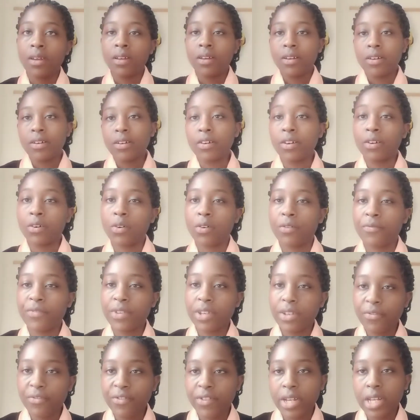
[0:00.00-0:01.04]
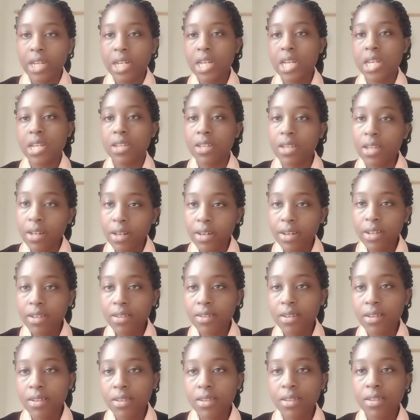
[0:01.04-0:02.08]
of different
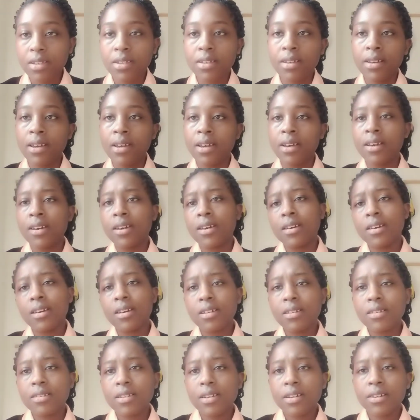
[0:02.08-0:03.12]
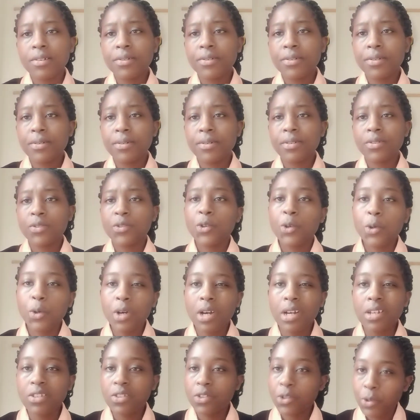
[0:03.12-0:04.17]
illnesses. And
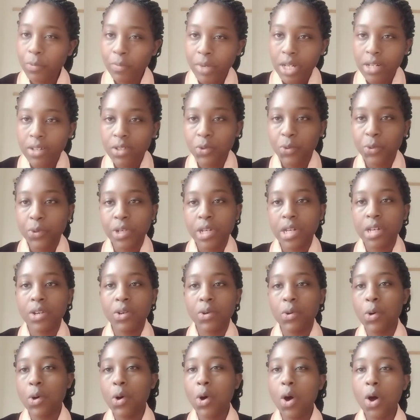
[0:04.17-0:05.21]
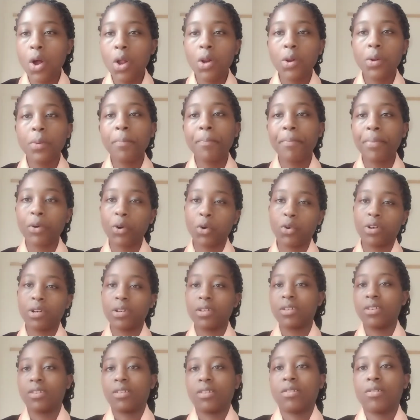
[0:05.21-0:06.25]
as humans, we are all prone
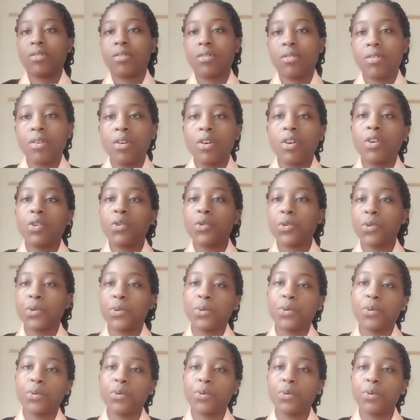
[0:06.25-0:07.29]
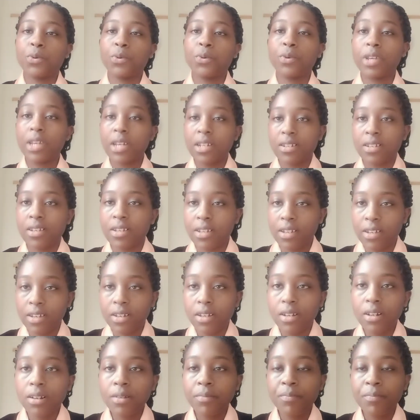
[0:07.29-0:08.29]
to getting ill.